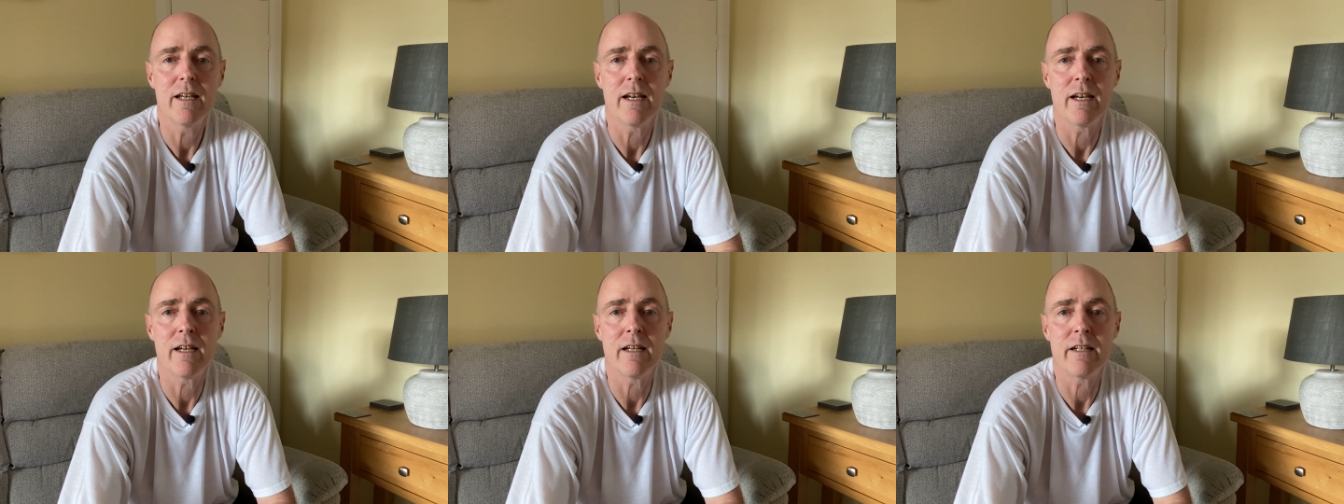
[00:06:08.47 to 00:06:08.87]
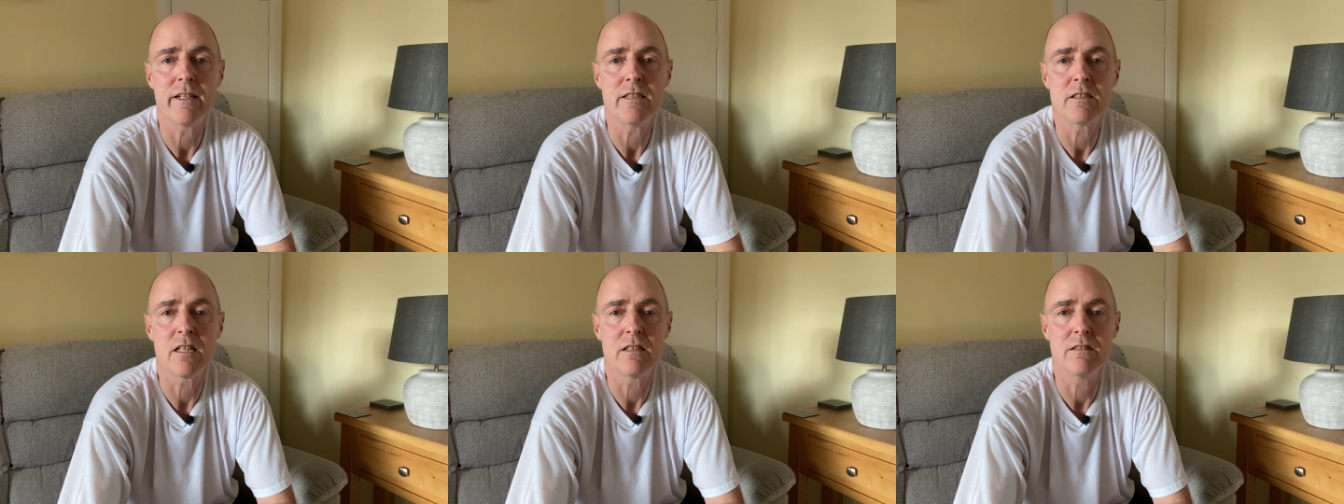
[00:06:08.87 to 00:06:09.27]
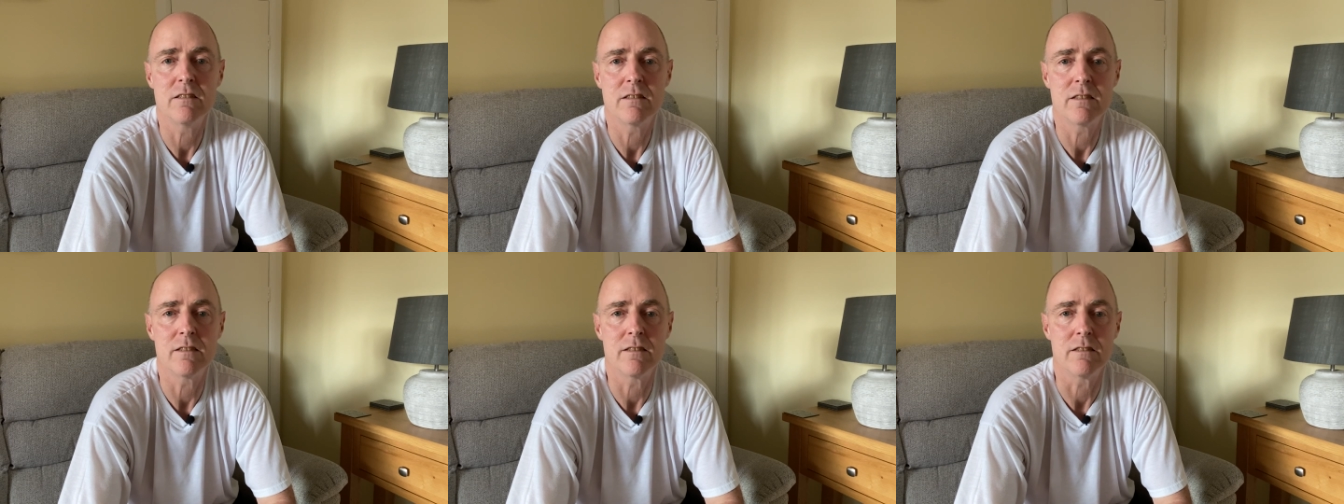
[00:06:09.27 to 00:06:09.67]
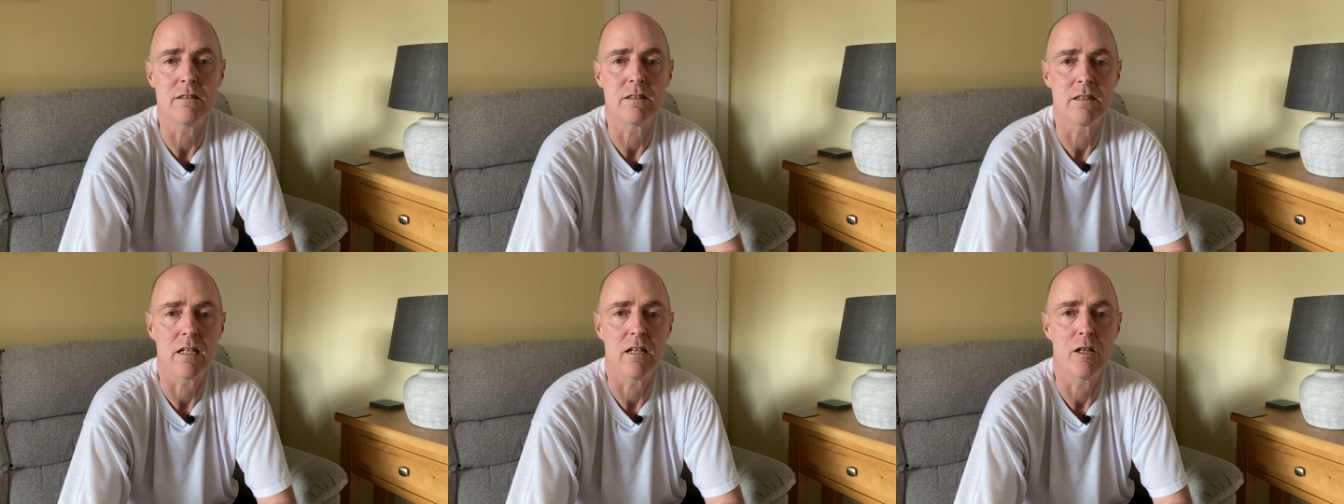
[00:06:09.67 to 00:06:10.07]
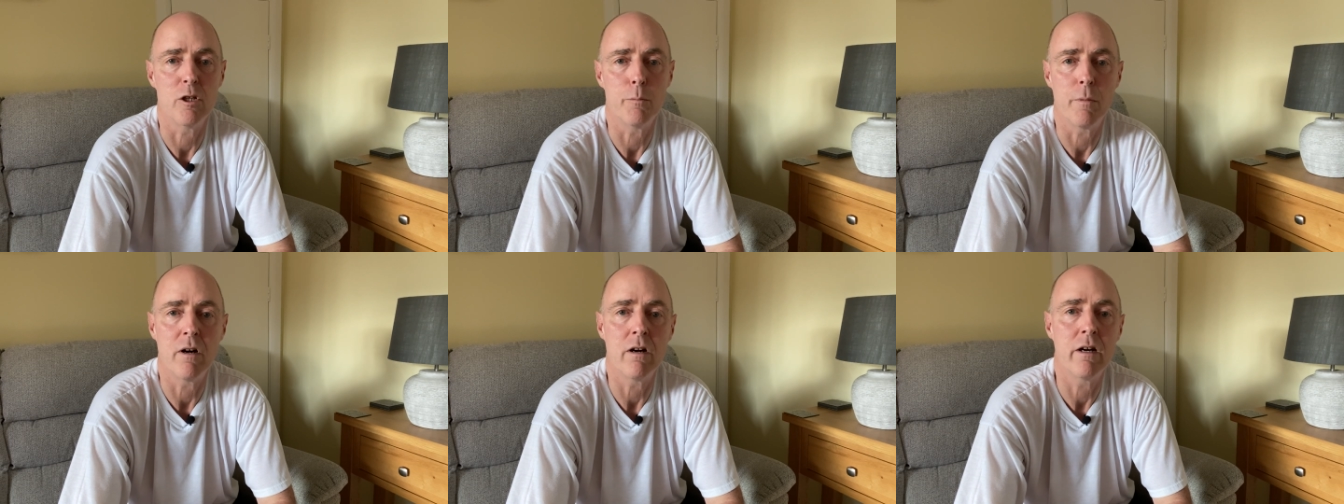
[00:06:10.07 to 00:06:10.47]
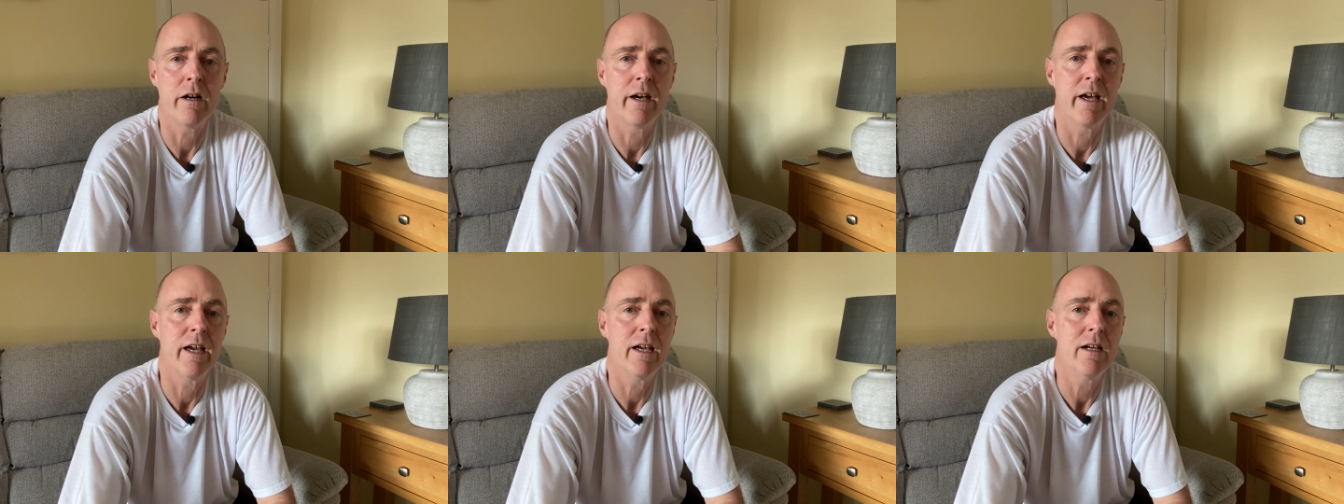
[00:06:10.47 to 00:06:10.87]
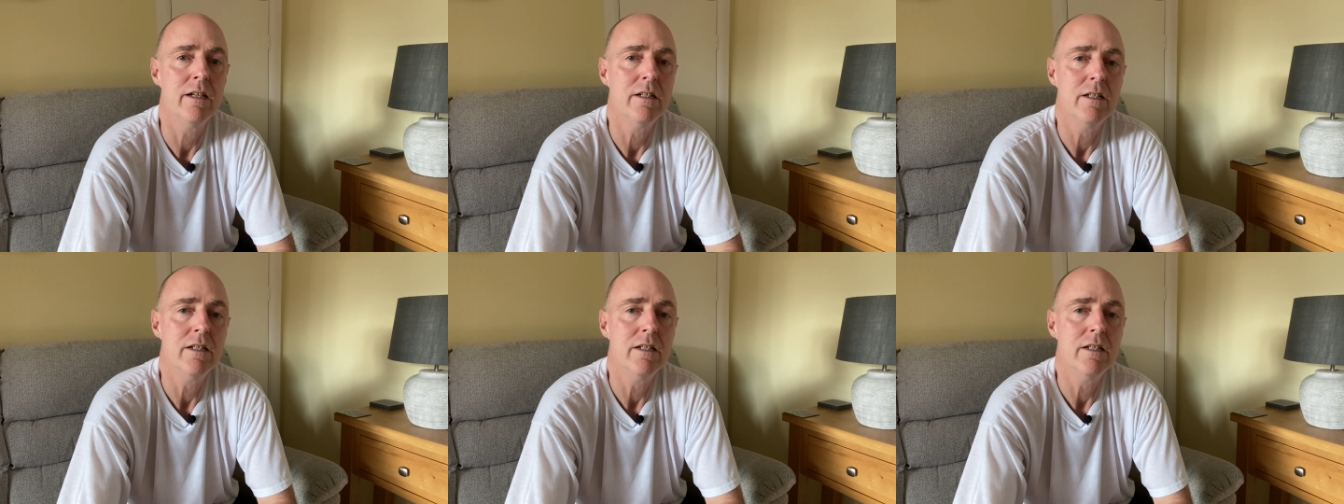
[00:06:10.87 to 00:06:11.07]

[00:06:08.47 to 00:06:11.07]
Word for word: and he chose to do so by